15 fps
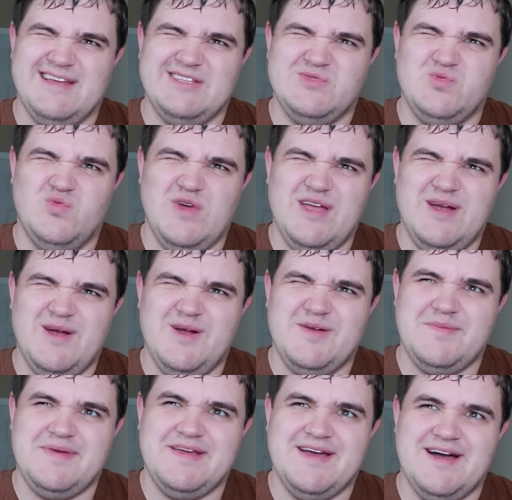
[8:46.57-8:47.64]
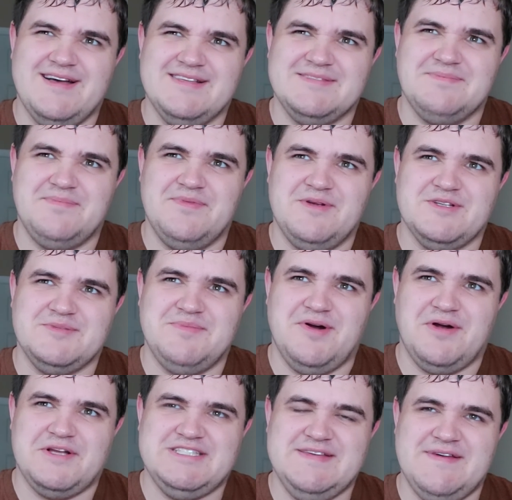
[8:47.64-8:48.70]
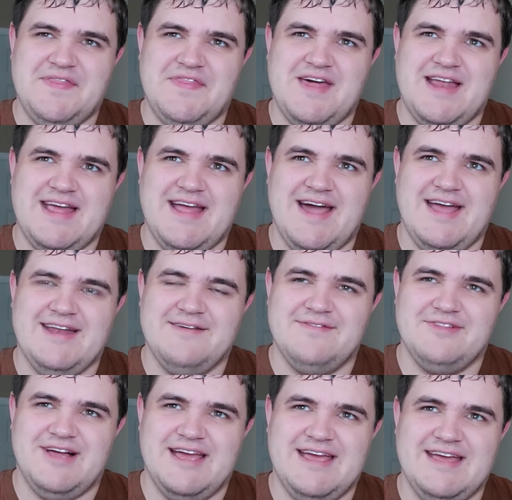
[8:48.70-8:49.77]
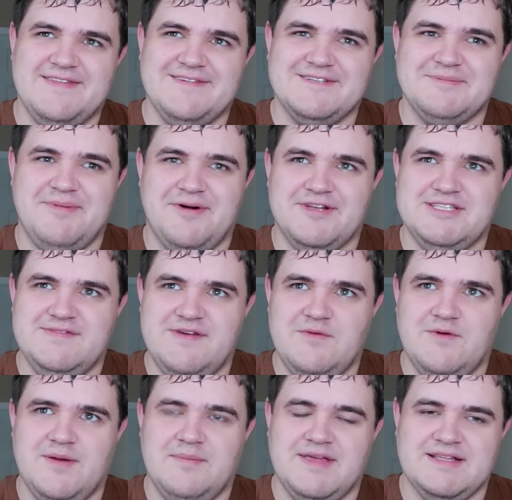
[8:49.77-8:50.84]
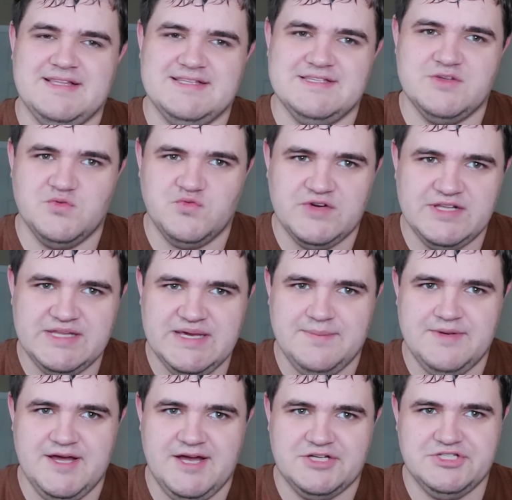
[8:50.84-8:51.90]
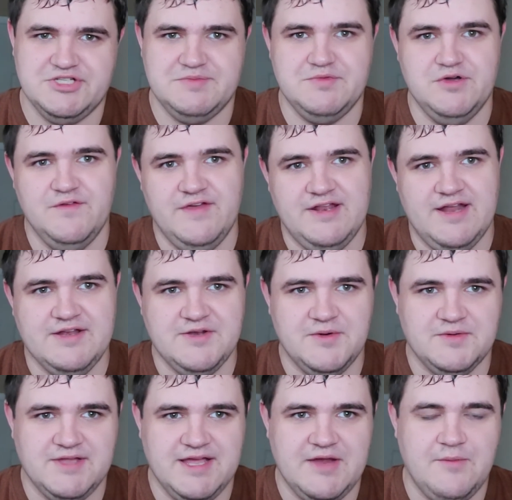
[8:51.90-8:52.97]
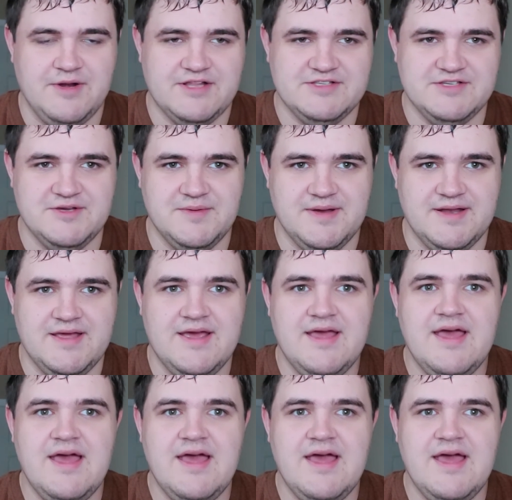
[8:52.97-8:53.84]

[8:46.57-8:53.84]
It's weird because there's parts of it that I kind of like, and there's parts of it where I'm like, this is a really obnoxious movie and I don't like what it's doing.